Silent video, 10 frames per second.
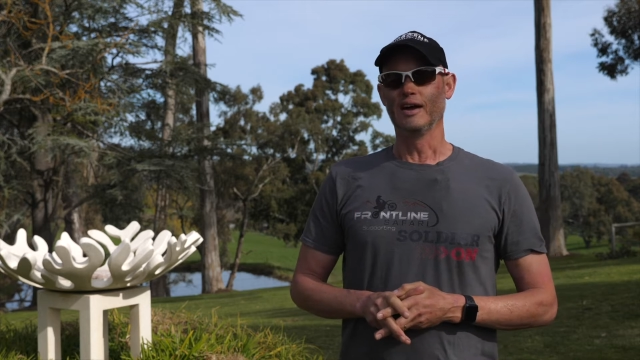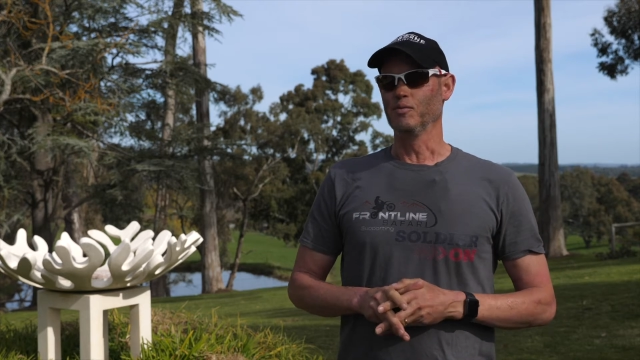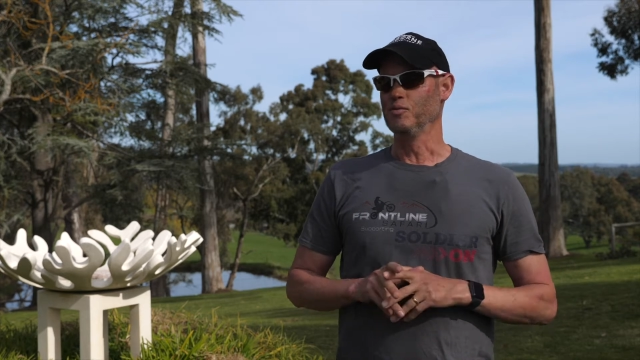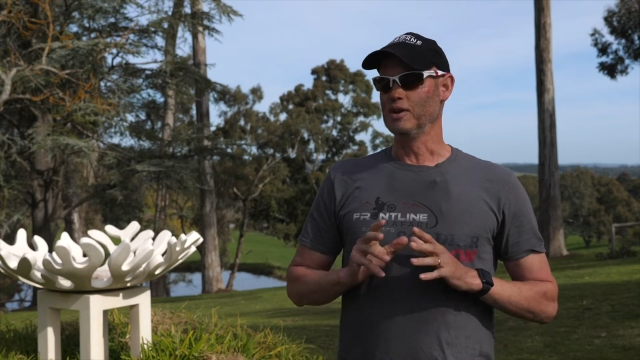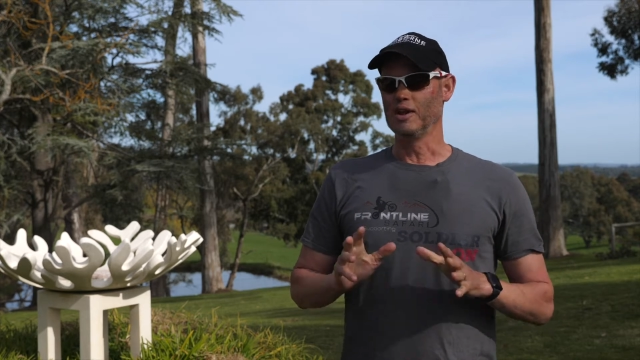
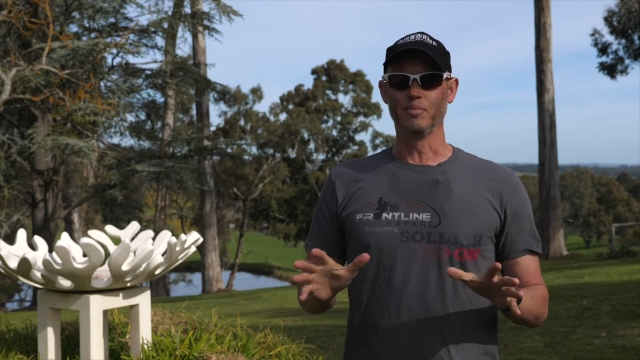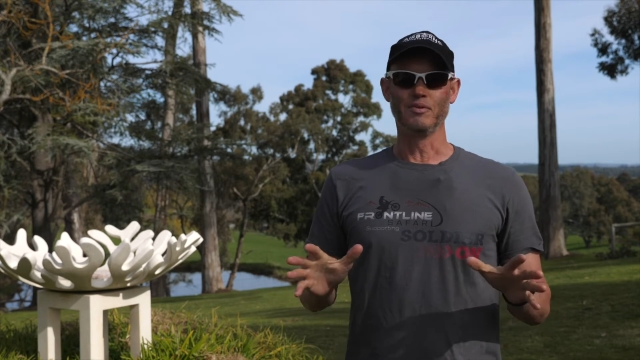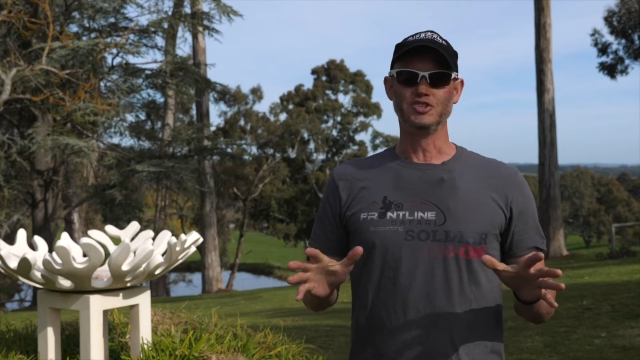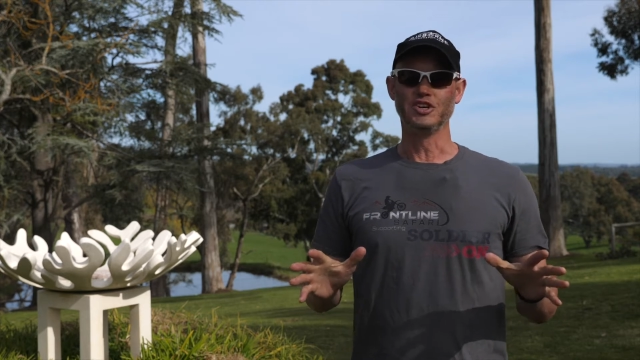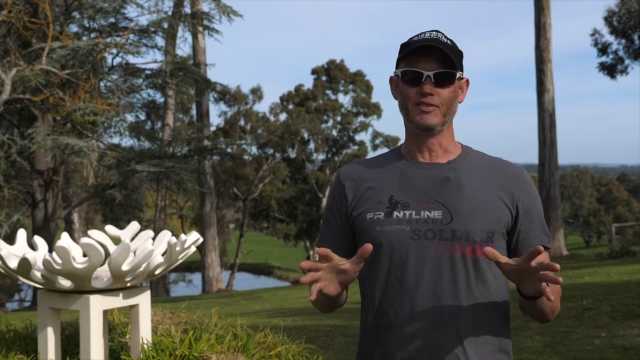Really
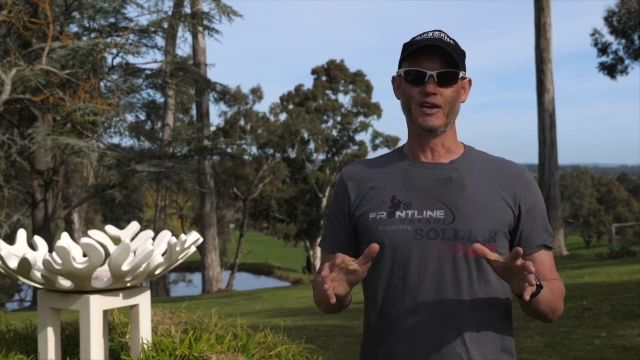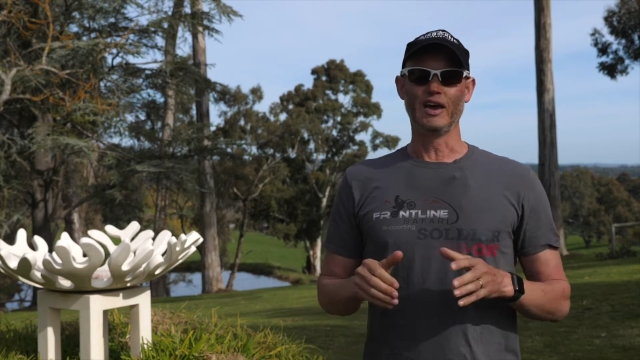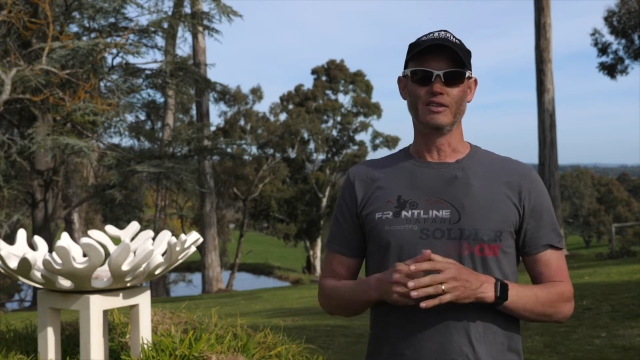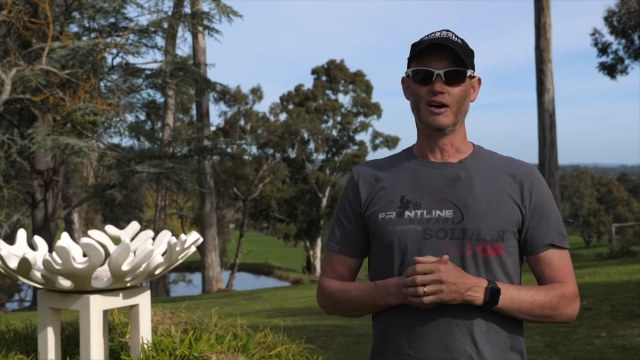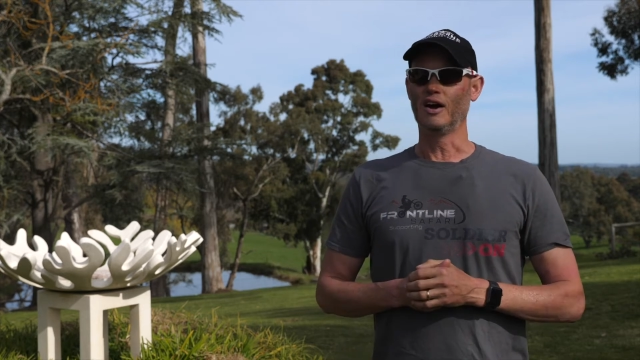appreciate
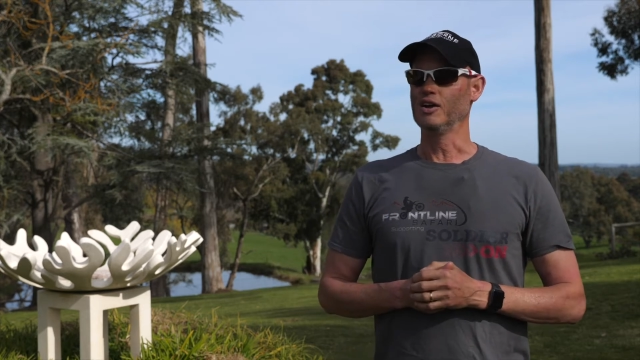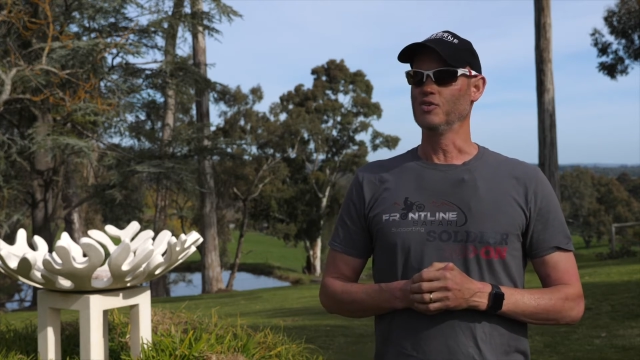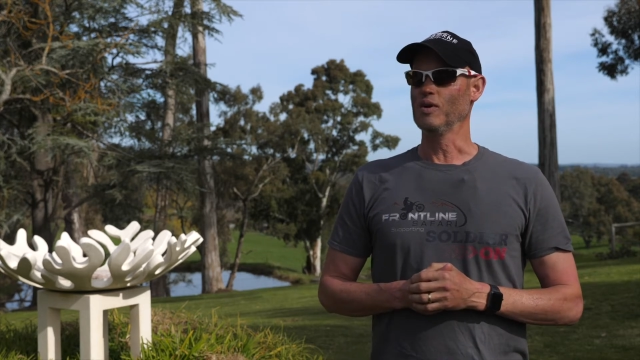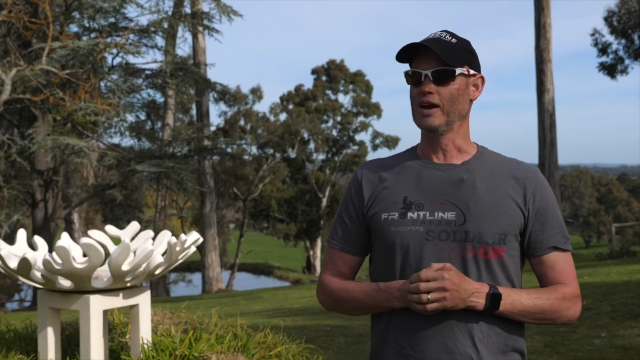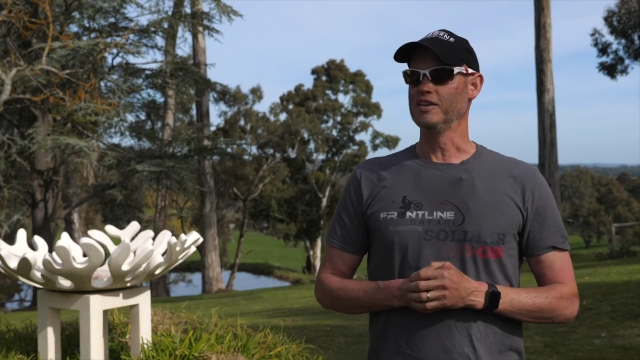that. I
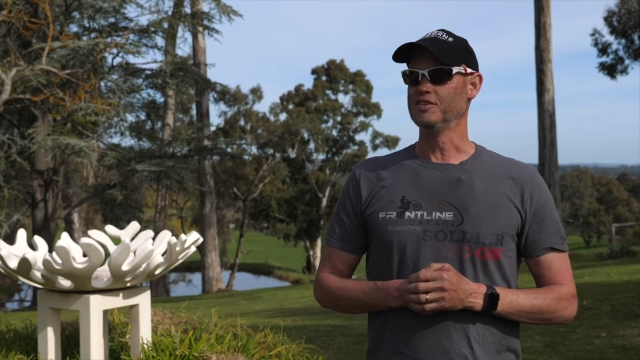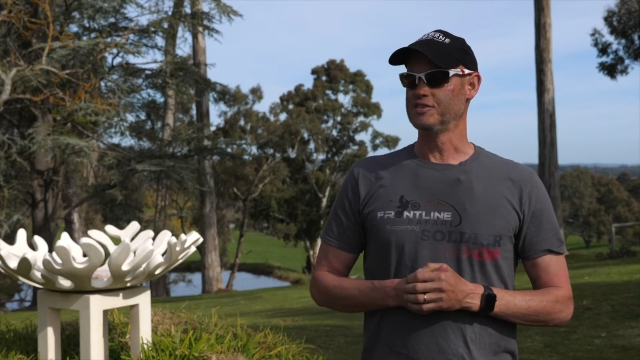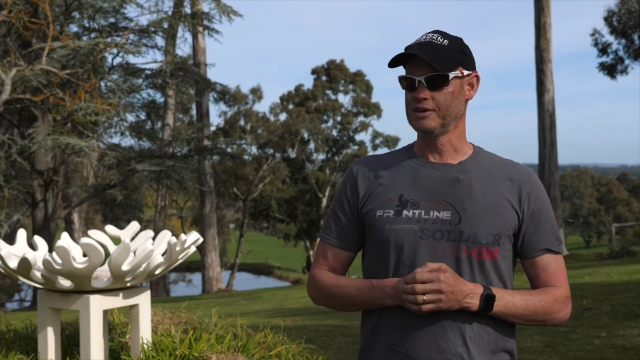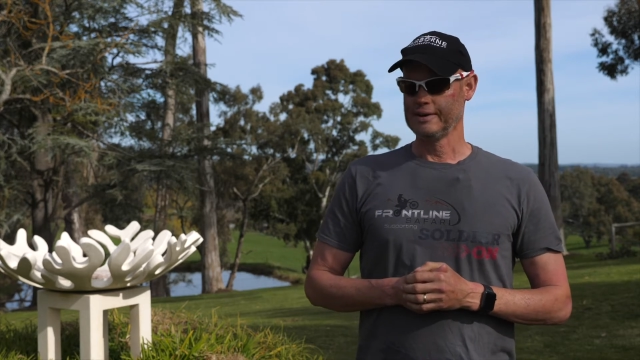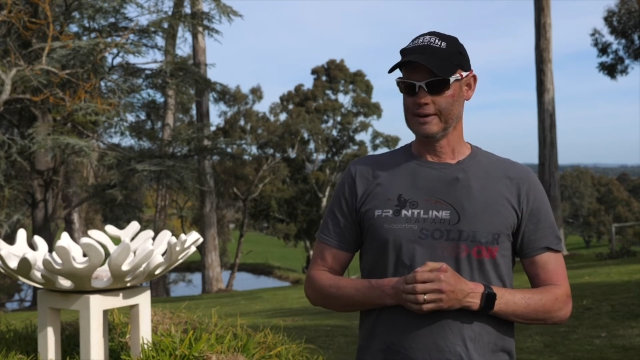raised,